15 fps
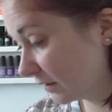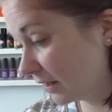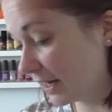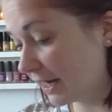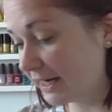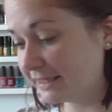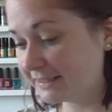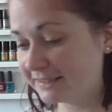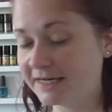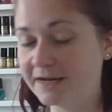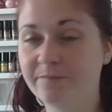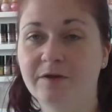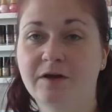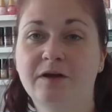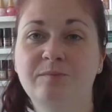a
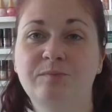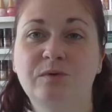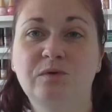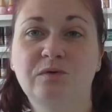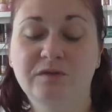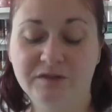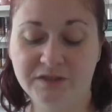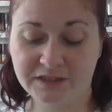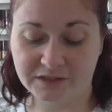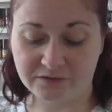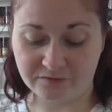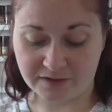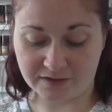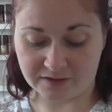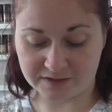H&M that I bought and didn't
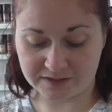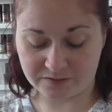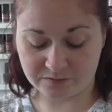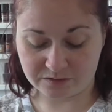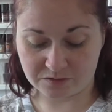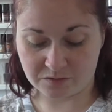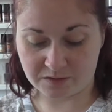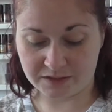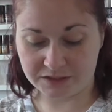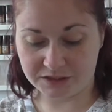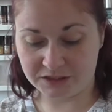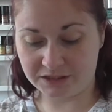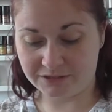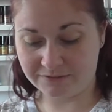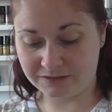realise it was quite as
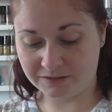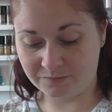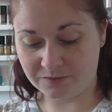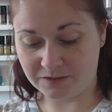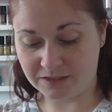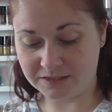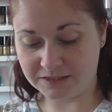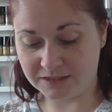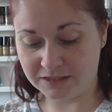sheer as it was,